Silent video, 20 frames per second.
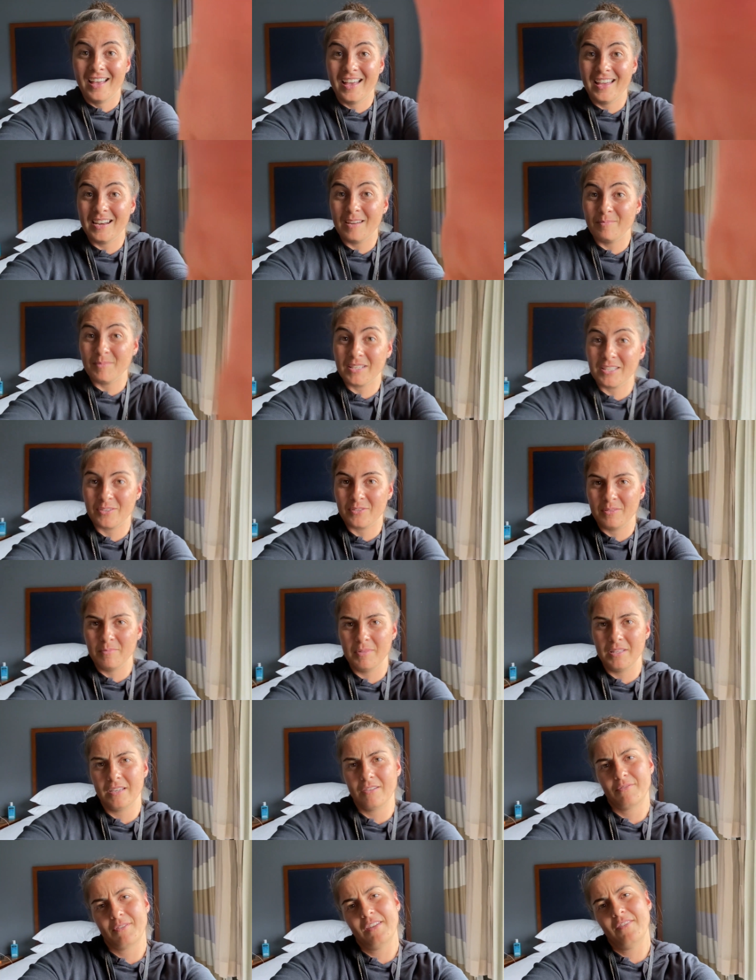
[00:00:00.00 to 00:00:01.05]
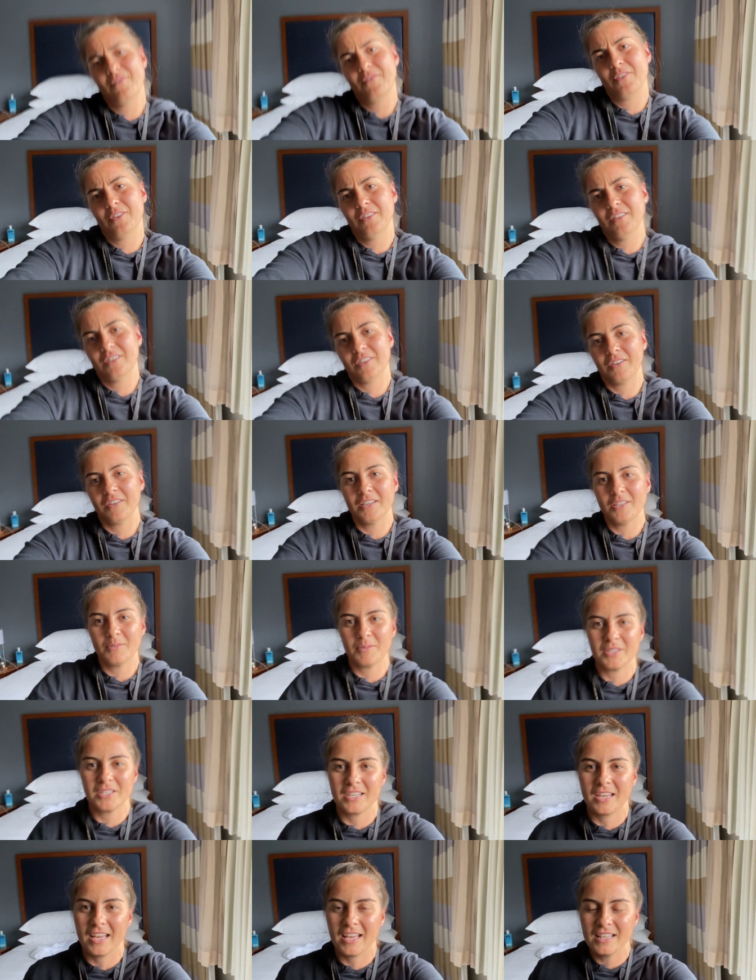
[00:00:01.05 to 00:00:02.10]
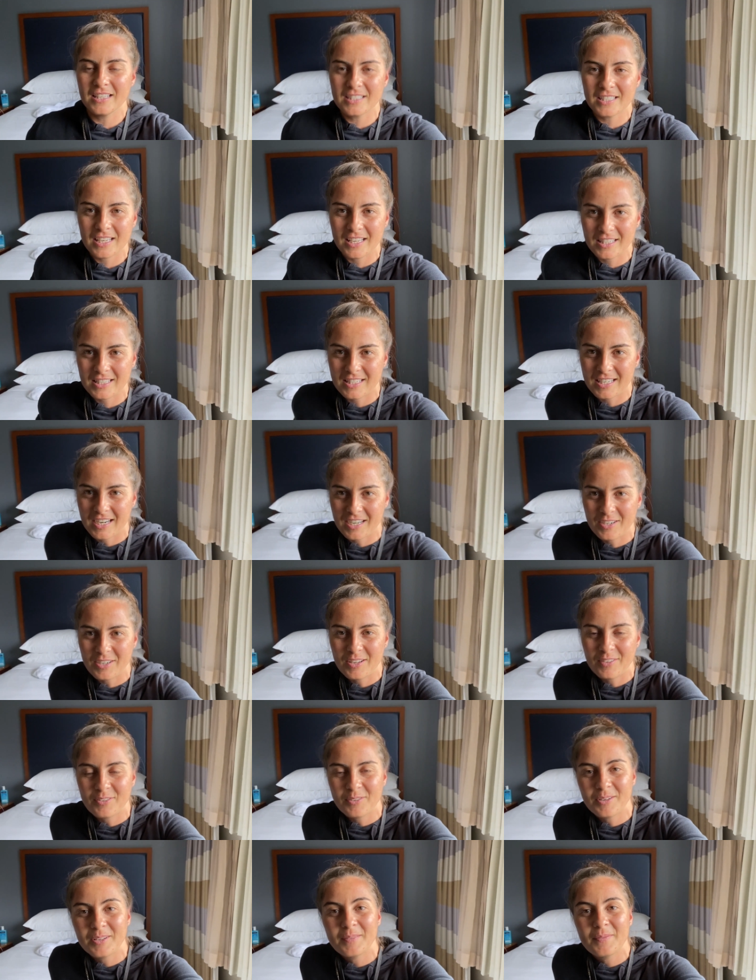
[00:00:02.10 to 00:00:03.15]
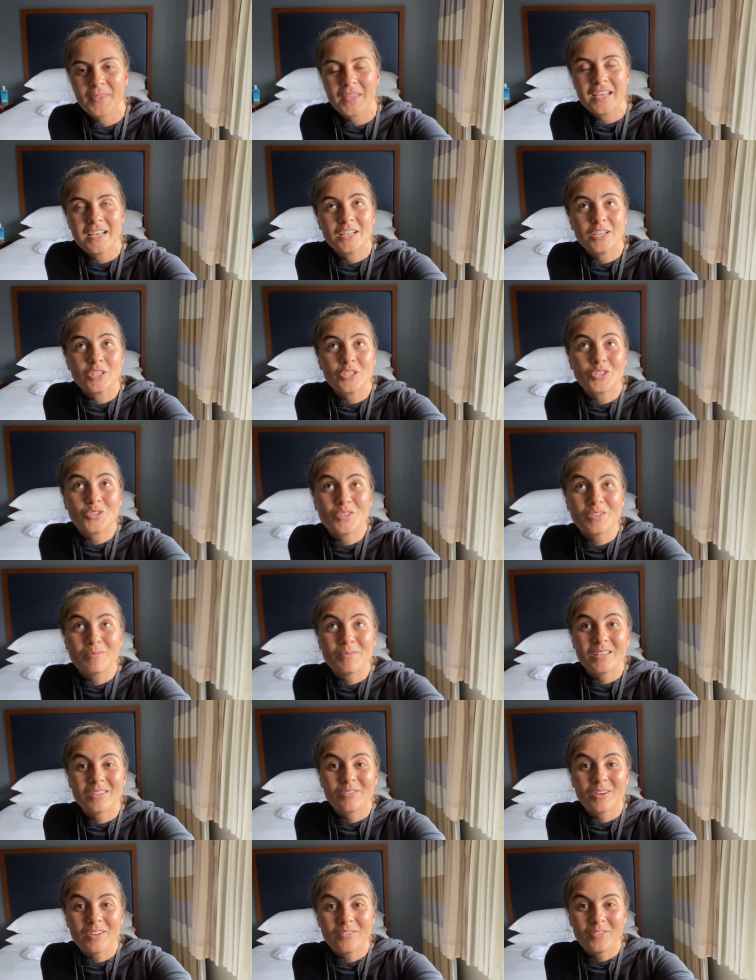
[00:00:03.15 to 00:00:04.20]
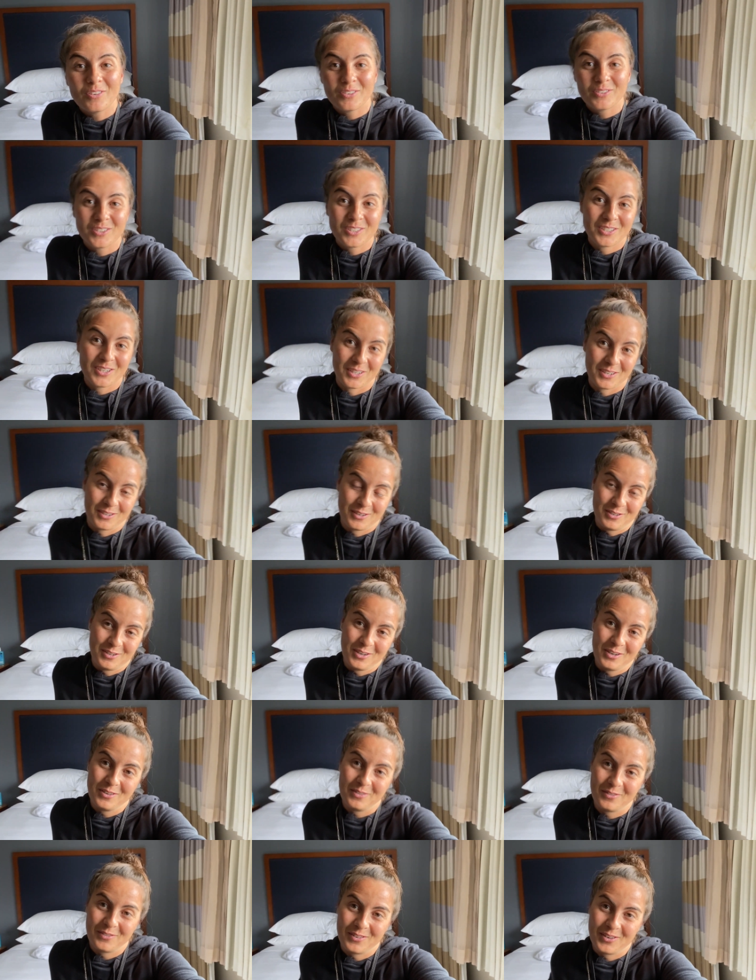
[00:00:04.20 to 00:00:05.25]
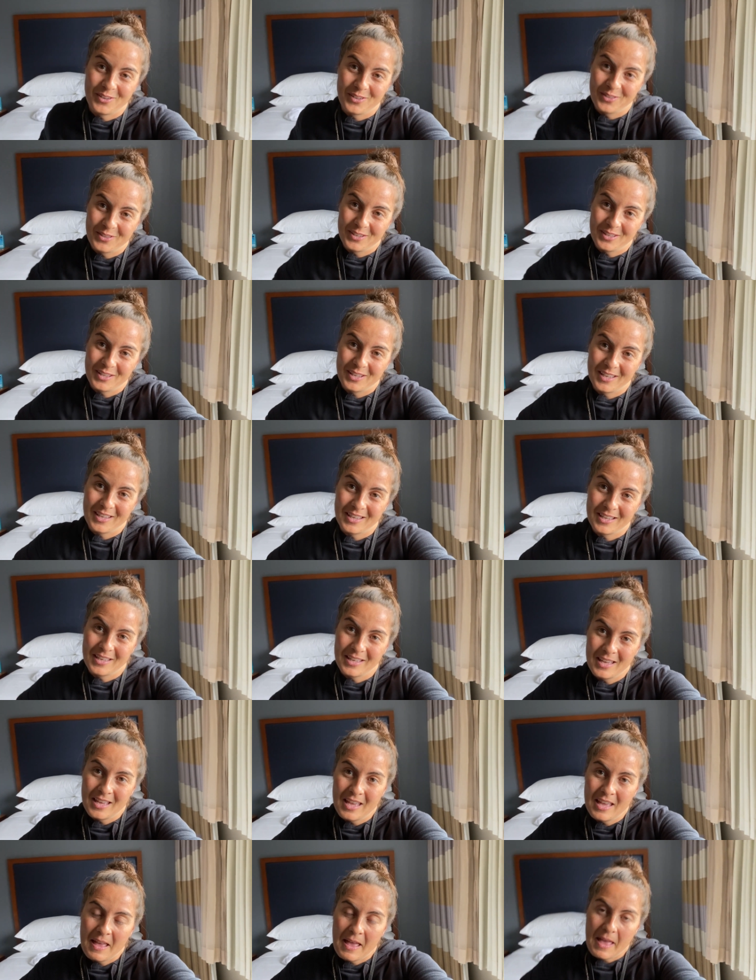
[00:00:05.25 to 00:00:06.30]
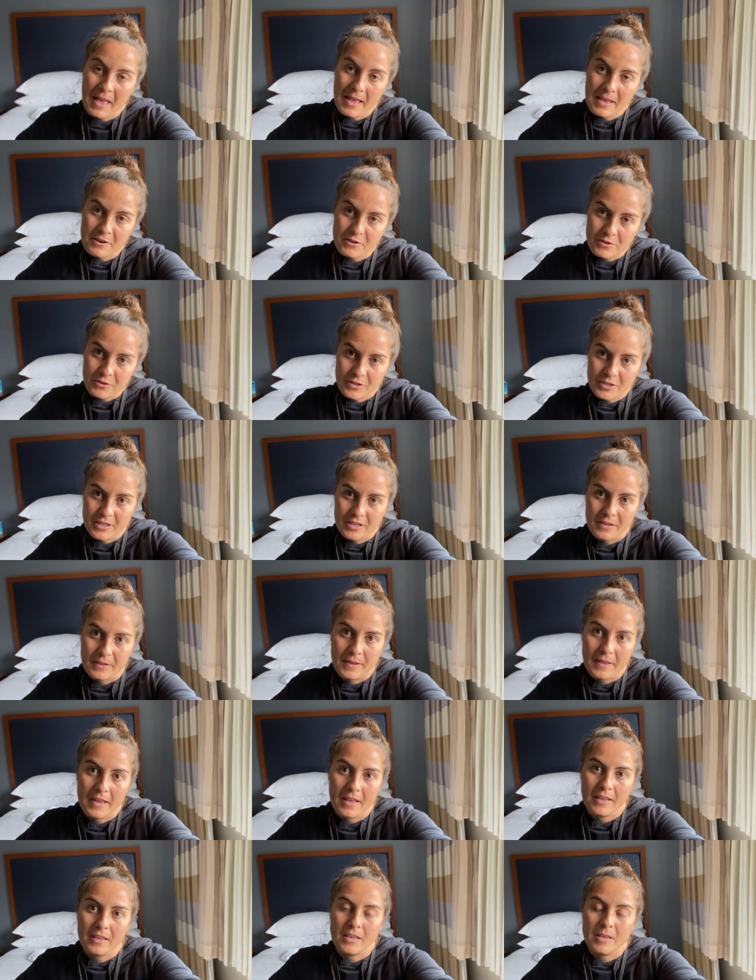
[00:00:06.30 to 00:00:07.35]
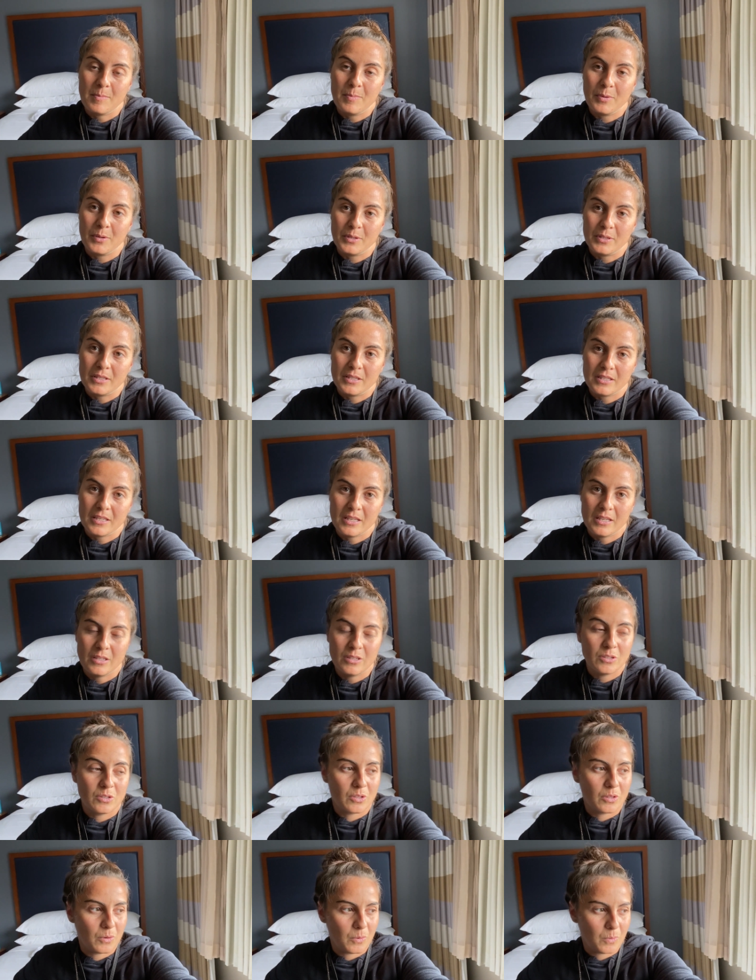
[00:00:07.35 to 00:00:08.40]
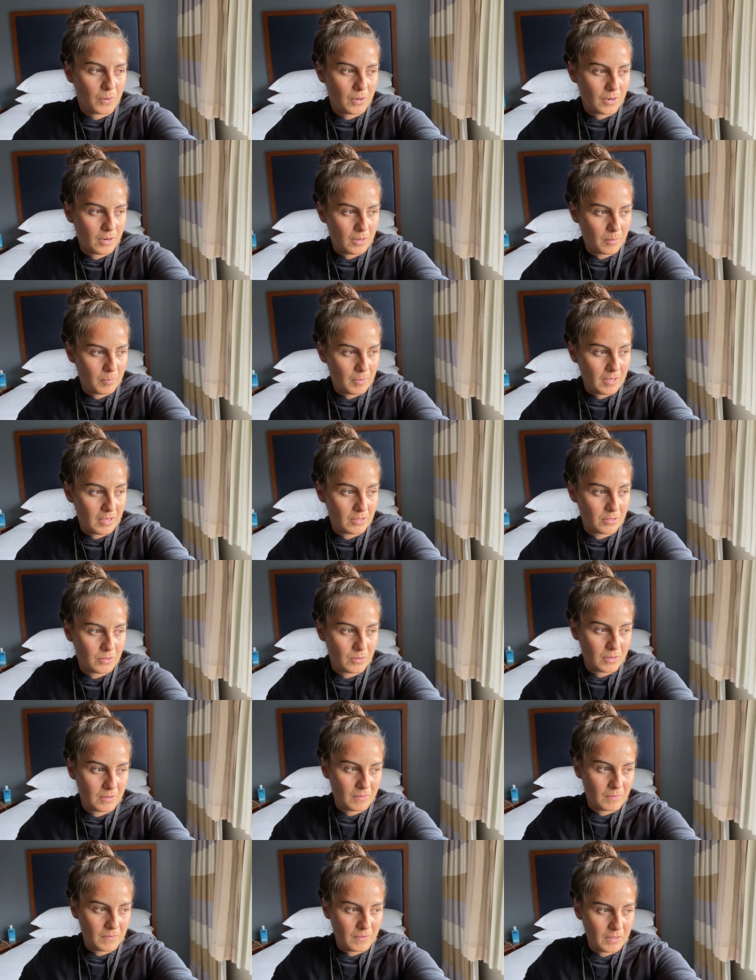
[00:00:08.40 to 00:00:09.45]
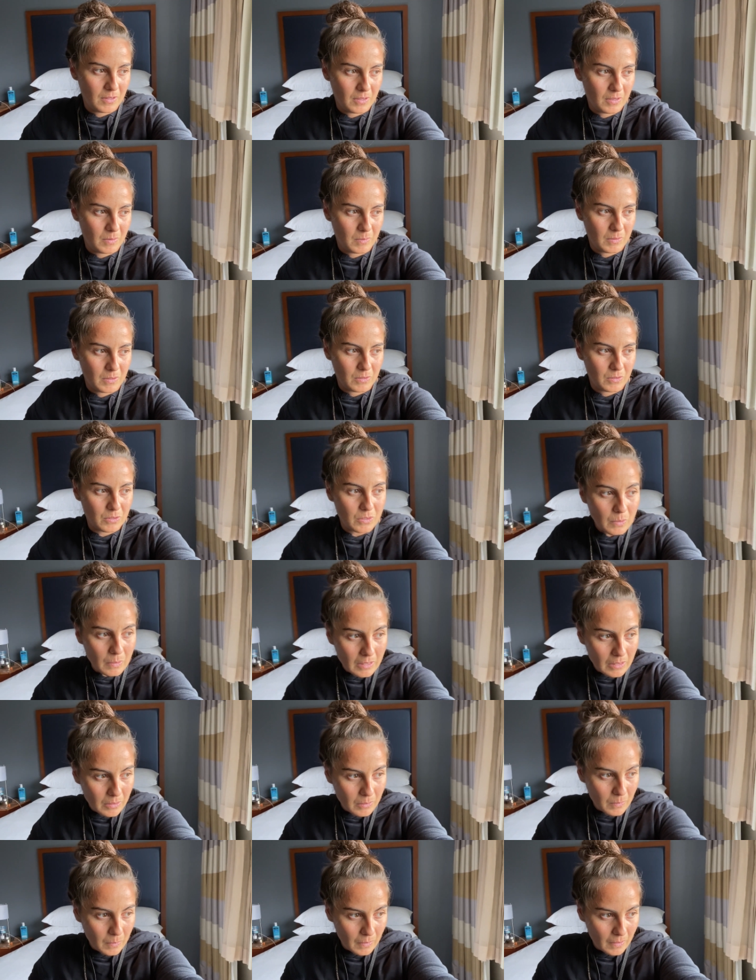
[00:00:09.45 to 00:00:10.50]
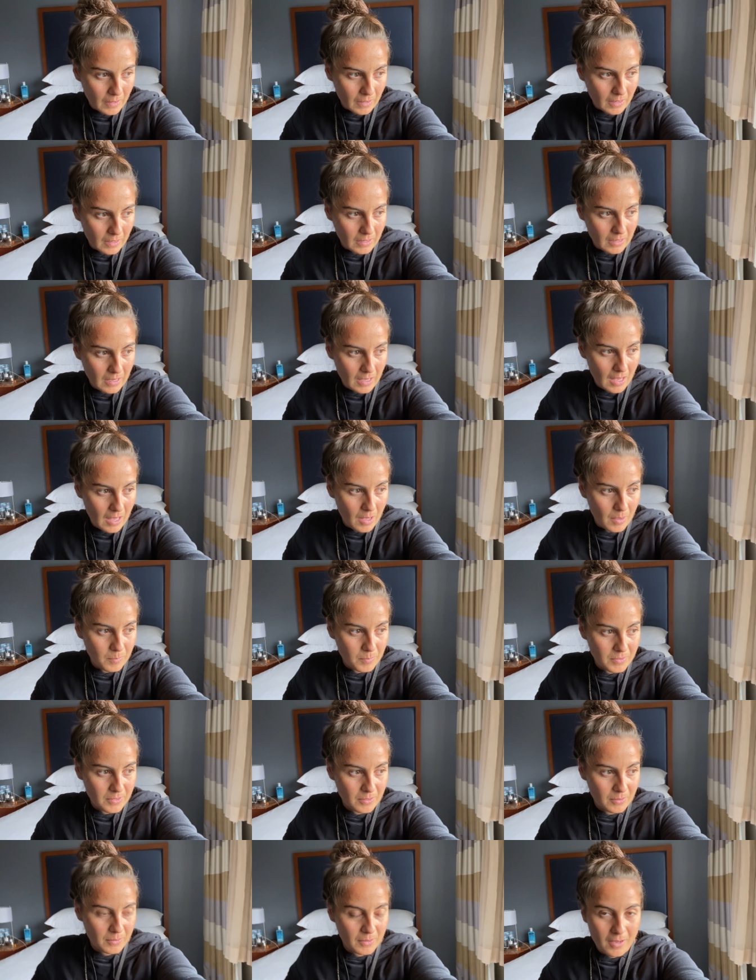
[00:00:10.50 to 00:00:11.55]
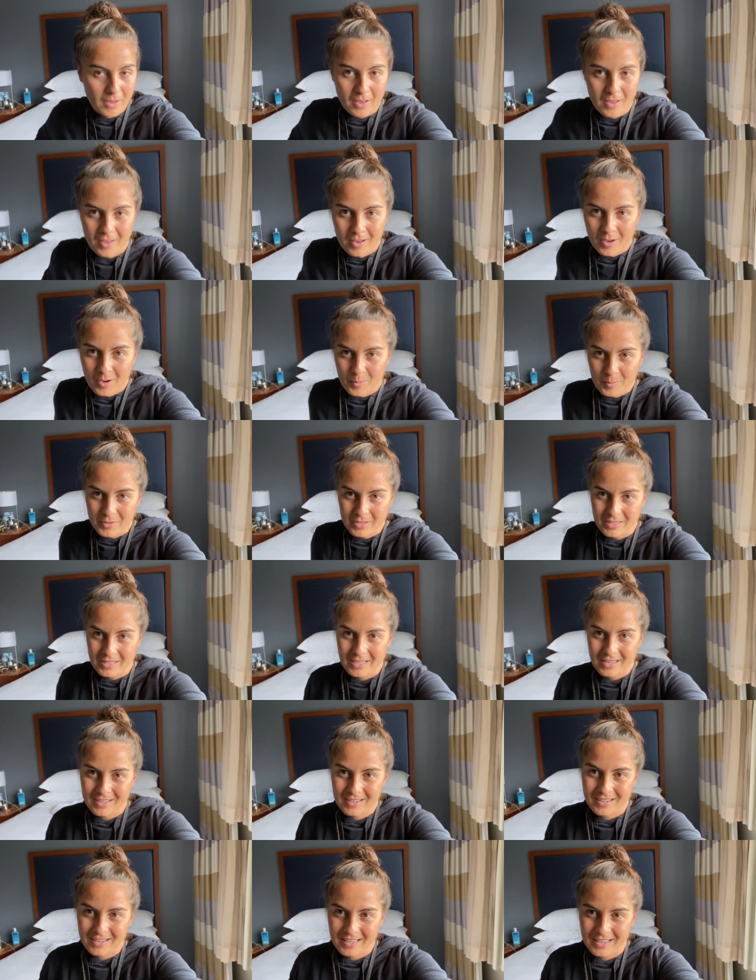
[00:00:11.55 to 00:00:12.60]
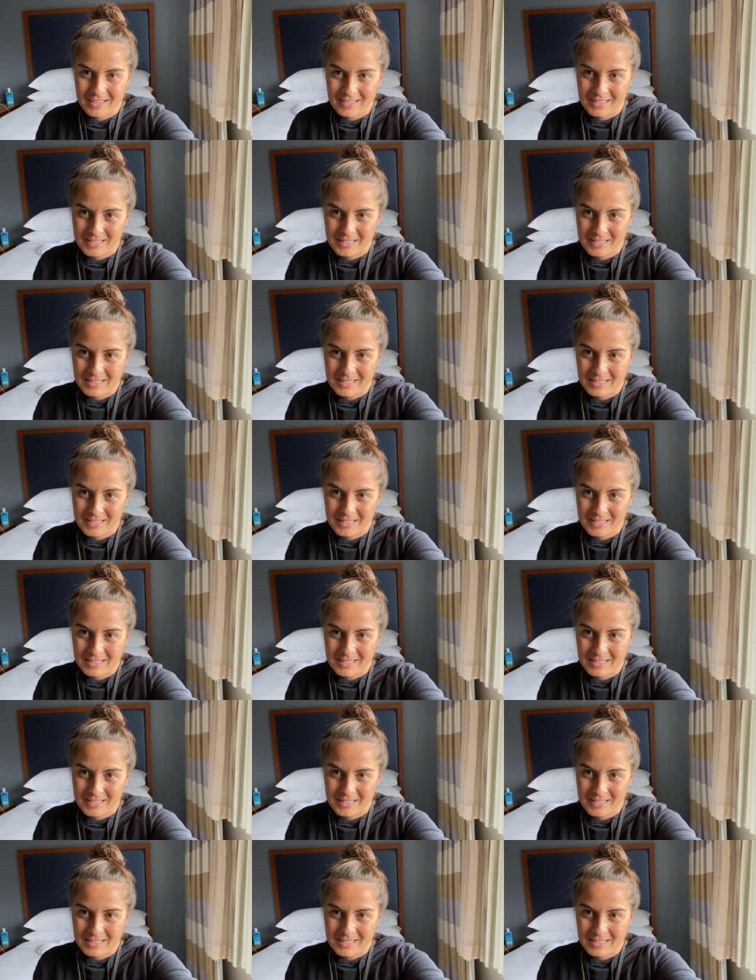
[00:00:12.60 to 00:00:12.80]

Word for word: And I'm extremely grateful, sorry, switching hands, it gets tired after all. Extremely grateful to Dr. Joe for all the like energy he puts into the work because you can feel it when you're doing the work and he helps you almost get on like a